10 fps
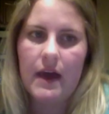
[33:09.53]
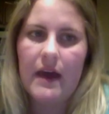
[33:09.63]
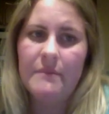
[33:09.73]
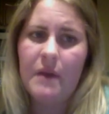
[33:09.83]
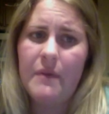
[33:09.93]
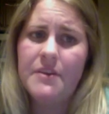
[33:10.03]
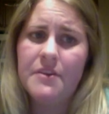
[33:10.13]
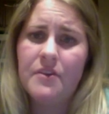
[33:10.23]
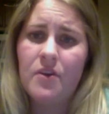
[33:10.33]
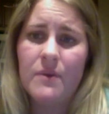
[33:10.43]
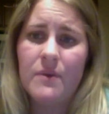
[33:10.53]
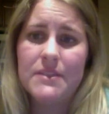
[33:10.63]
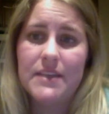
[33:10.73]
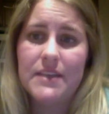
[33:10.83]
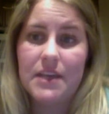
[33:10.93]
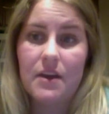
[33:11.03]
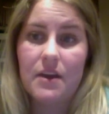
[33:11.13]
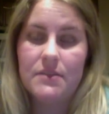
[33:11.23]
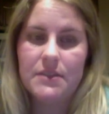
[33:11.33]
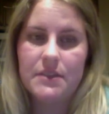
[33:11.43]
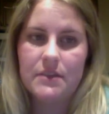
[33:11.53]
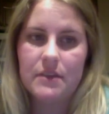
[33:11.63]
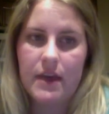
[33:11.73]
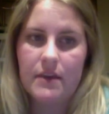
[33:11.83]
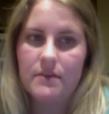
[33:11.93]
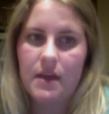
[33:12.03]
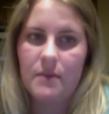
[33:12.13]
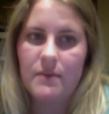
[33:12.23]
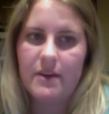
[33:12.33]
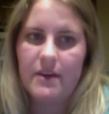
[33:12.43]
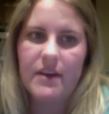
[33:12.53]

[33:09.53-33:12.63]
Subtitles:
I'm probably gonna do the homework tonight, so I don't have to think about it.